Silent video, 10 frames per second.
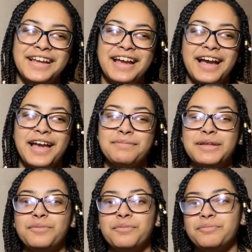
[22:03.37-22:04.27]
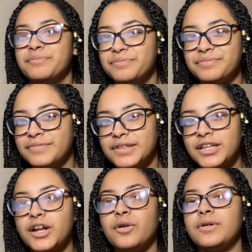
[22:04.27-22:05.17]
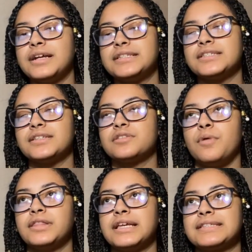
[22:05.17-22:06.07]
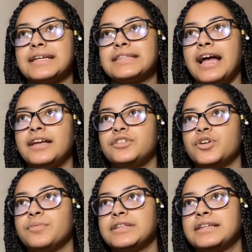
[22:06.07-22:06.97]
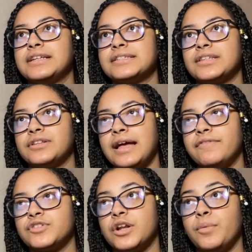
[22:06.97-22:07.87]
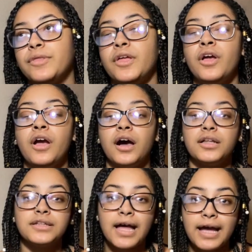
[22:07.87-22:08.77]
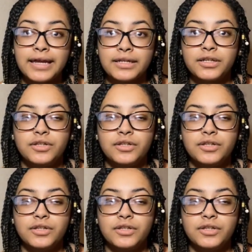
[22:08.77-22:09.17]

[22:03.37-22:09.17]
I mean, you know, it's small things like that. You don't really necessarily have to start it with a line.